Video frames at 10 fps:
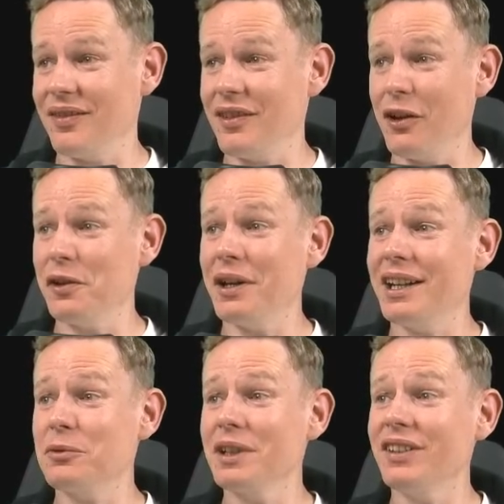Although
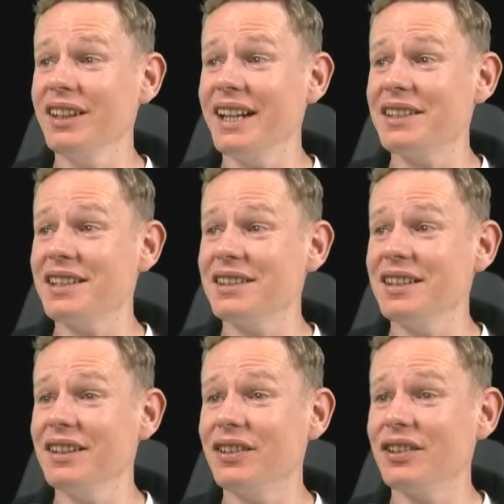I did
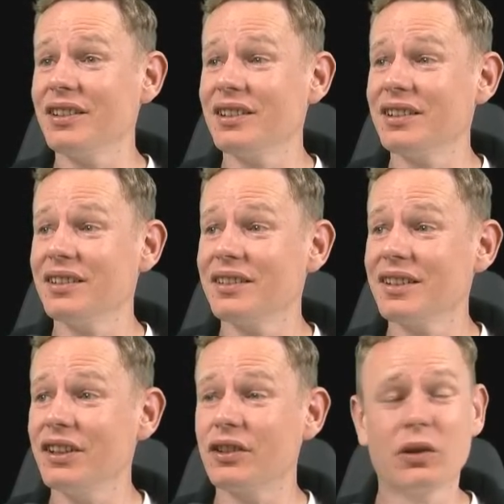this
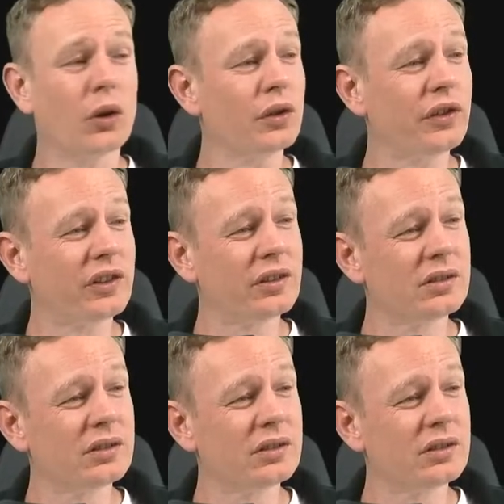course